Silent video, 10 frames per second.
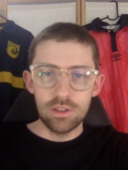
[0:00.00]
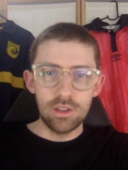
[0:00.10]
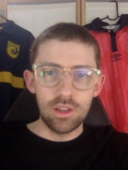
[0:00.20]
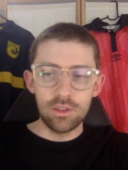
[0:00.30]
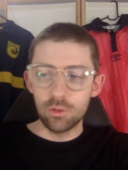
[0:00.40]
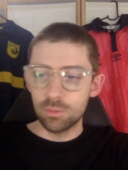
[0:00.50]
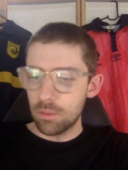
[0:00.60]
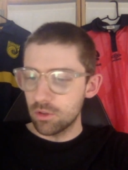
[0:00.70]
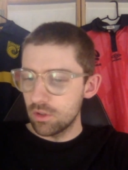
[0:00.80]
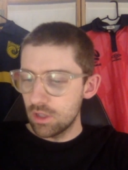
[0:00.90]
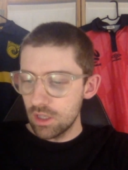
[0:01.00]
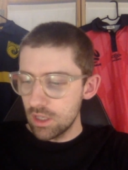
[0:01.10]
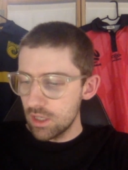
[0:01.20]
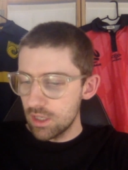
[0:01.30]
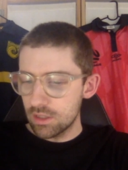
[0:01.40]
I think it's Papua New
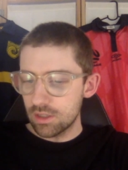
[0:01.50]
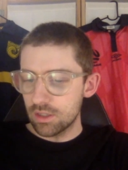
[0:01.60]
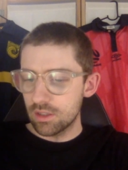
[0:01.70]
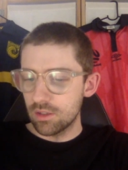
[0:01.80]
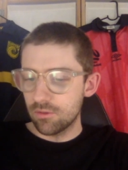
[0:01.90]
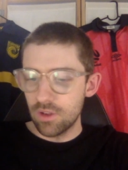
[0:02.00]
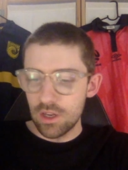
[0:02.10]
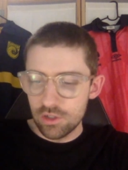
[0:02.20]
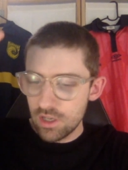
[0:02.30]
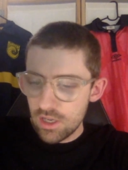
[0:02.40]
Guinea and Fiji,